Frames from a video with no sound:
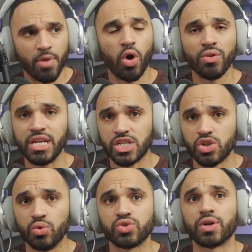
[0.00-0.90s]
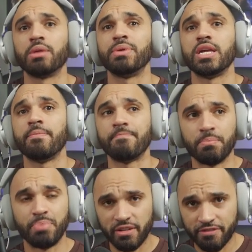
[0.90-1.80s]
all these tools are going to be
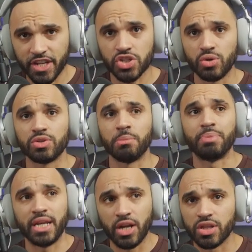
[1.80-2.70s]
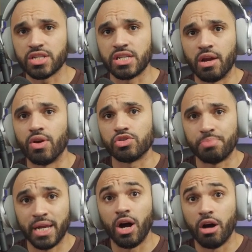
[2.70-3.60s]
beneficial depending on the scenarios
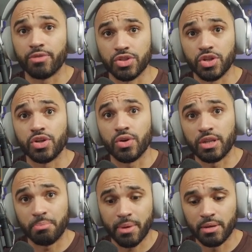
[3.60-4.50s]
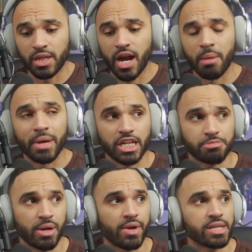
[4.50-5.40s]
being offered to you during the combat
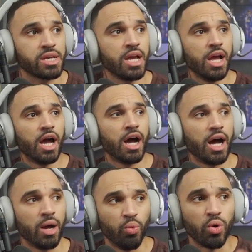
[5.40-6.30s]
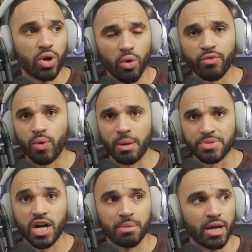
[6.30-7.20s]
experience. We'll go over what I'm
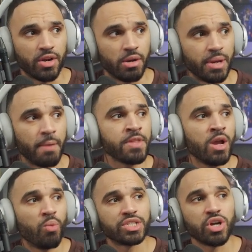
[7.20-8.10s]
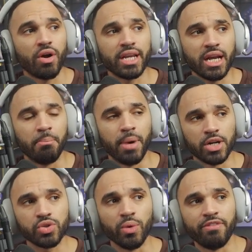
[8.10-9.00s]
talking about here in a bit. When targeting a
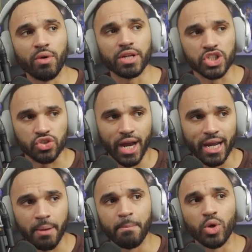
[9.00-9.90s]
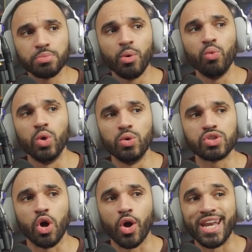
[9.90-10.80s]
monster with focused strike, multiple
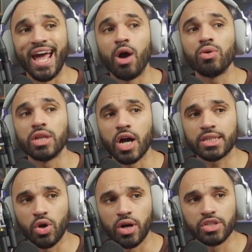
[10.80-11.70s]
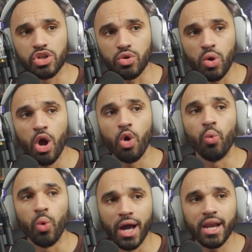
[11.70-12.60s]
wounds are now locked onto
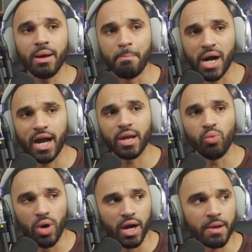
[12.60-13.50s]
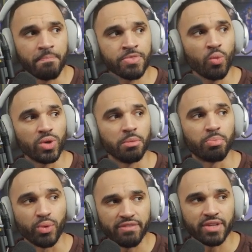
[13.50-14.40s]
one by one with a
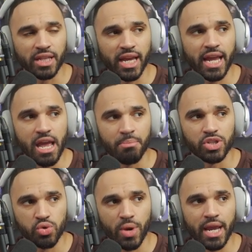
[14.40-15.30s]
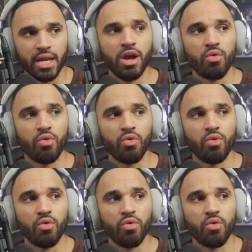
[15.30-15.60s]
brief delay in between